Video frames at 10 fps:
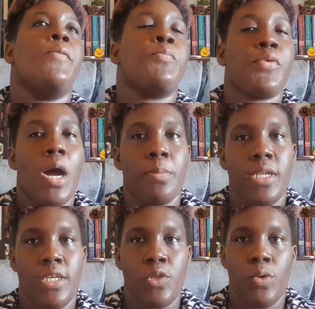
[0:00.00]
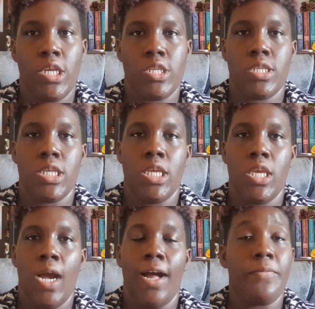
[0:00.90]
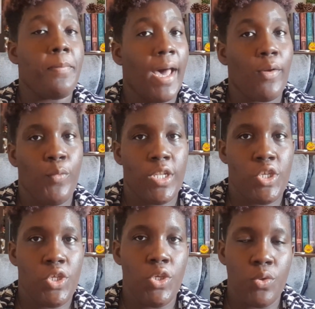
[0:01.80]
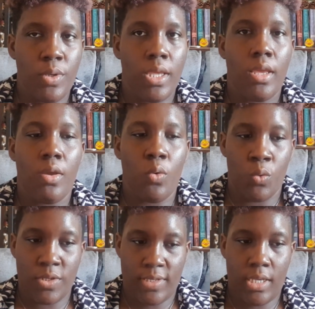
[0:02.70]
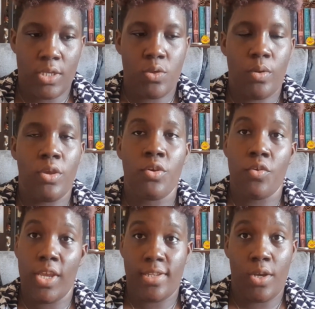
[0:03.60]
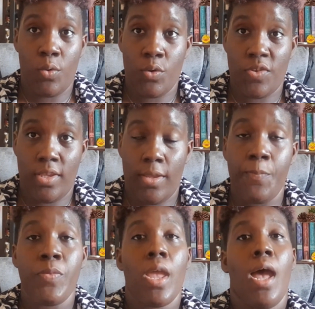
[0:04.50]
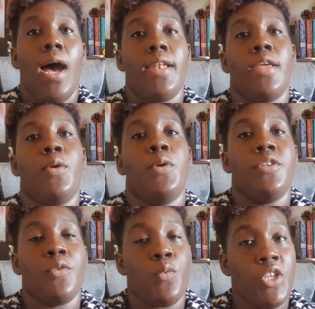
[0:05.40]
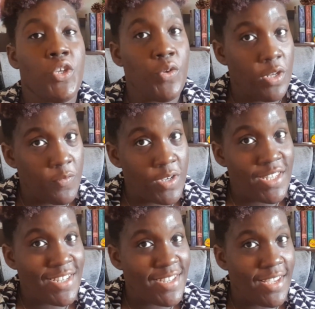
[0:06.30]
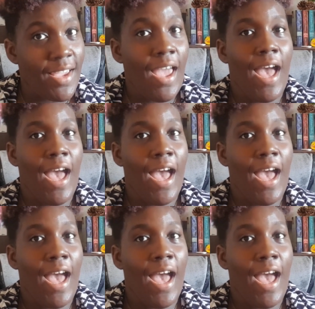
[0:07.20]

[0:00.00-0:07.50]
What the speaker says: prompt list, which you have my which uni OC is where you create an OC and they go into which university,